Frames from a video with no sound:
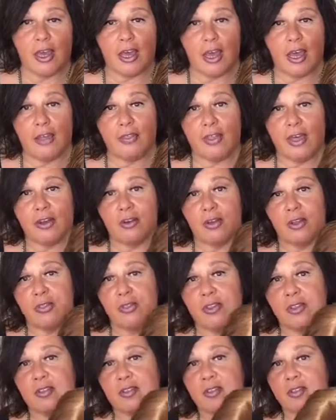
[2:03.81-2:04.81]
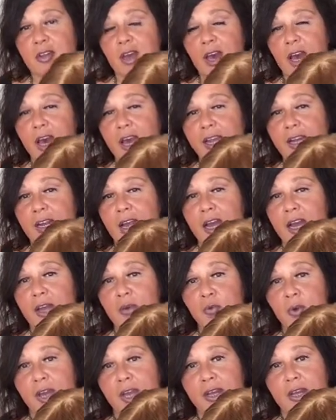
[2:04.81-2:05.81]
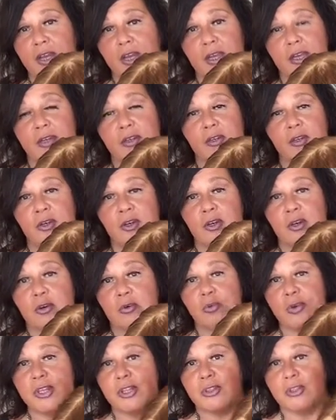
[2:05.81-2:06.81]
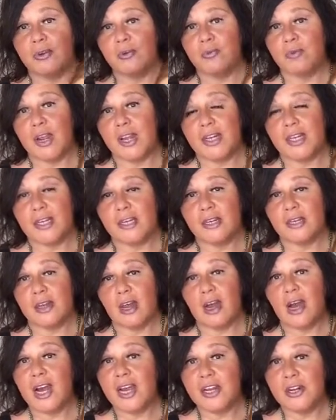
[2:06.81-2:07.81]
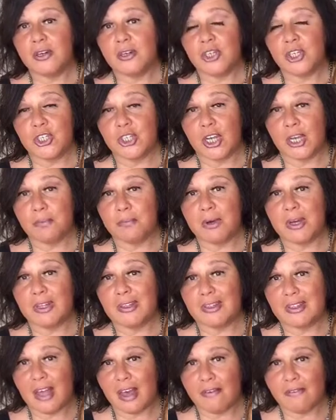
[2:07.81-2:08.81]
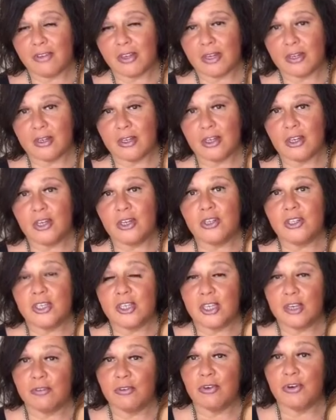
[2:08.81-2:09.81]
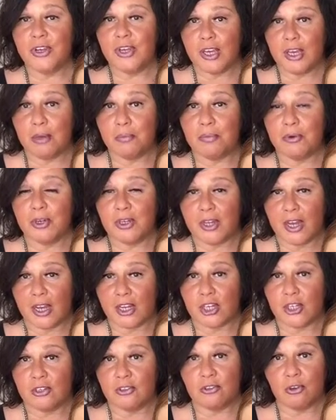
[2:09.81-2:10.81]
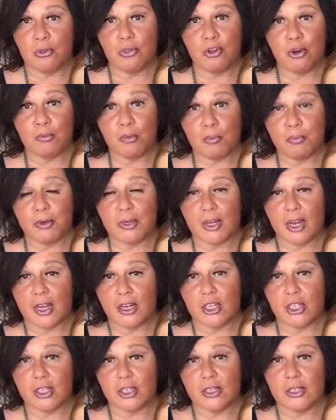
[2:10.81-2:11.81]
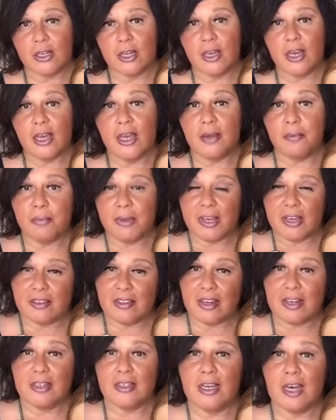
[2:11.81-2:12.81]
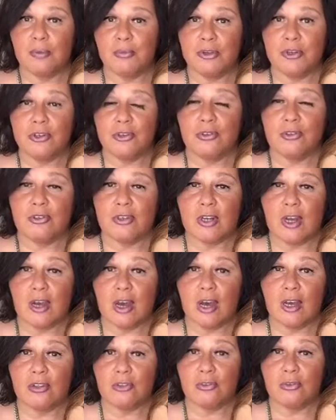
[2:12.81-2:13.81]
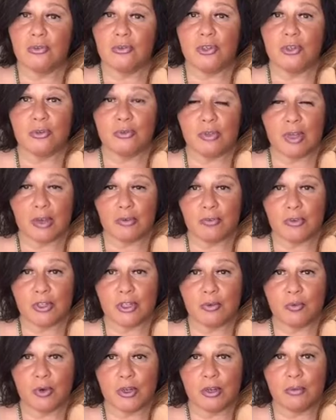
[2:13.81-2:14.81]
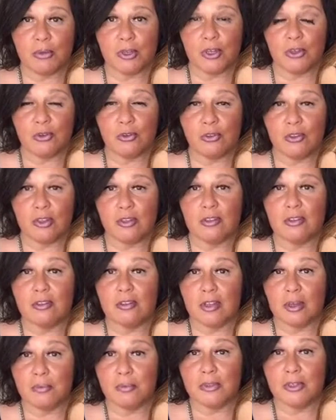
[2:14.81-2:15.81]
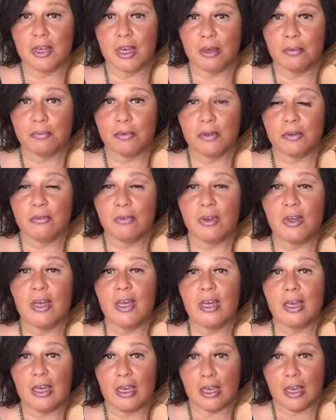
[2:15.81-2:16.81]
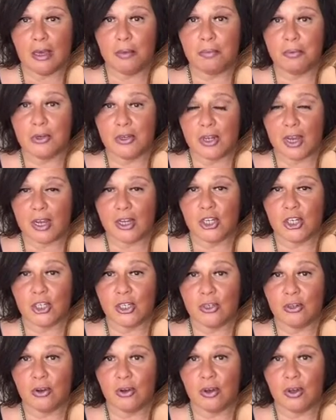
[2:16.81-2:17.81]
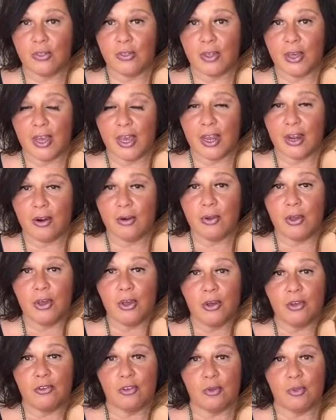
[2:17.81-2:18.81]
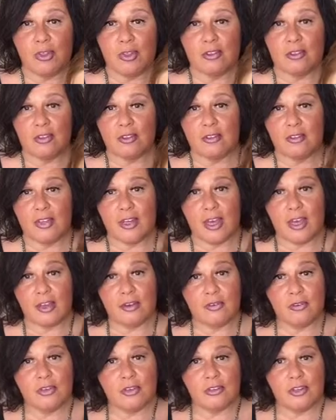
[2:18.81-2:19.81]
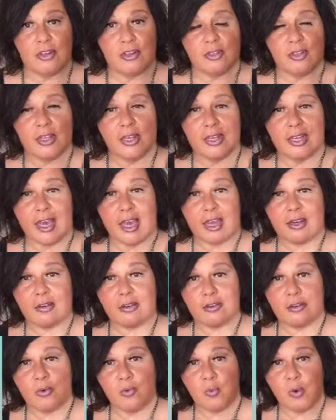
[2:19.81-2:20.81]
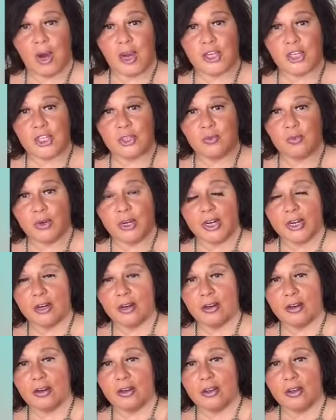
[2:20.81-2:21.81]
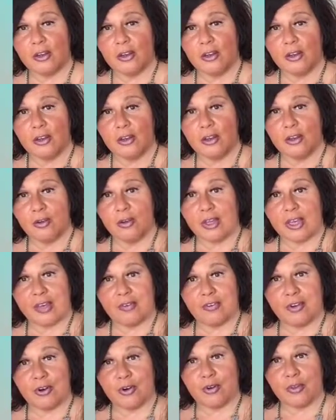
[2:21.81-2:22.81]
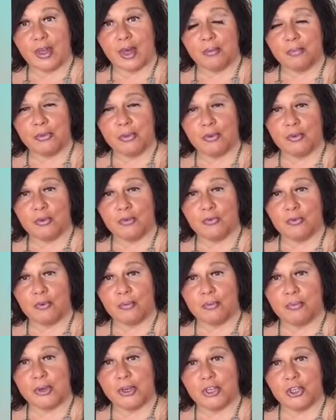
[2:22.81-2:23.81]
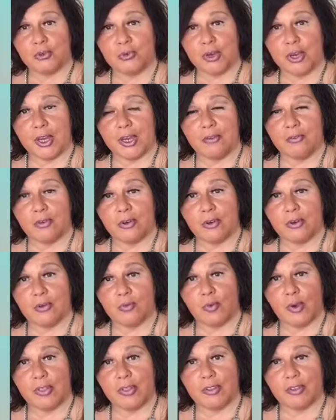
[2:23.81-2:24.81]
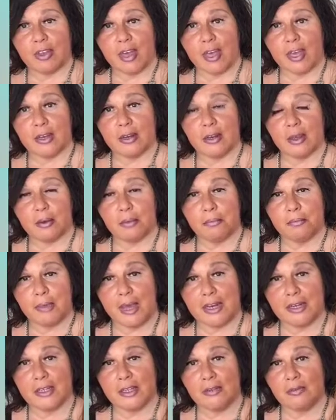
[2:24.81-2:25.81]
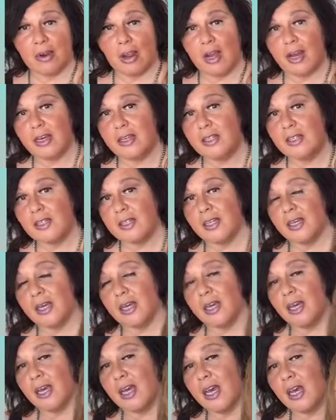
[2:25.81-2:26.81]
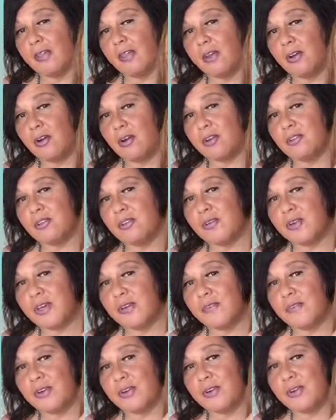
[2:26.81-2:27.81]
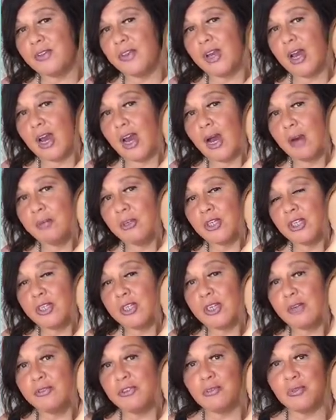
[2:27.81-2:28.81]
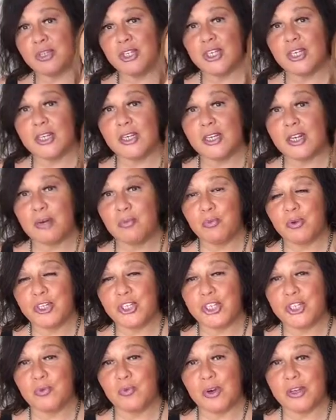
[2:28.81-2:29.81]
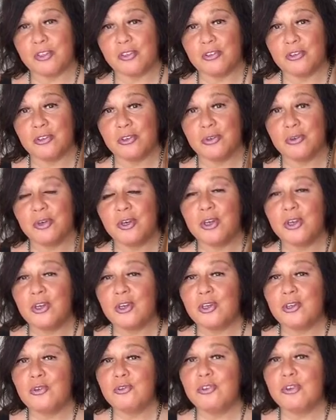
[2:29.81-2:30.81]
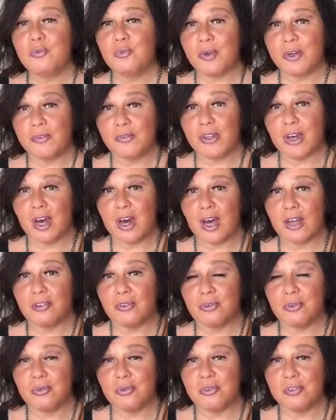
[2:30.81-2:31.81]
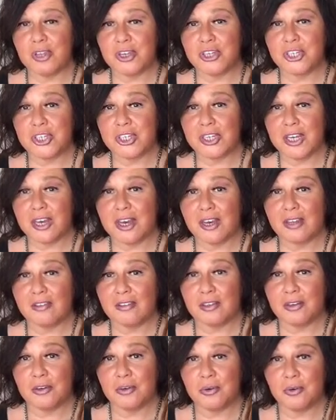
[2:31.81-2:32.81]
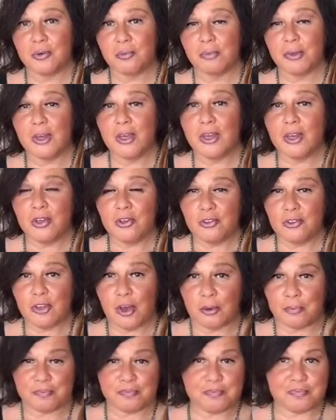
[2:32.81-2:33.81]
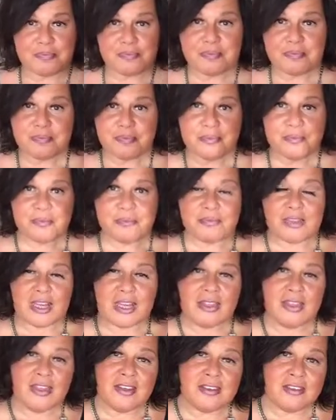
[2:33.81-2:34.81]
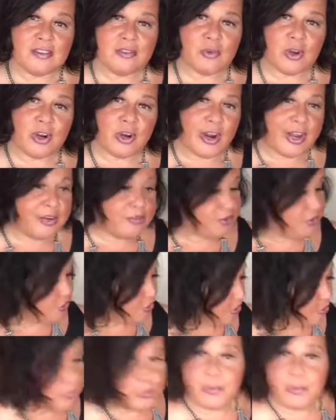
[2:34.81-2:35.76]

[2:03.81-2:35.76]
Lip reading: And then on this side, I went in with the Redken Iron Shape 11 to give her heat protection. So thermal protection, because anytime you're using a hot tool, you definitely want to be using some type of heat protection on the hair. So this is the end result. Again, wash and wear, giving her that beautiful beach wave with 10 bendy rods, and then also giving her the option of switching it up when she wants to using one of the hot tools that she has at home. So this is our end result.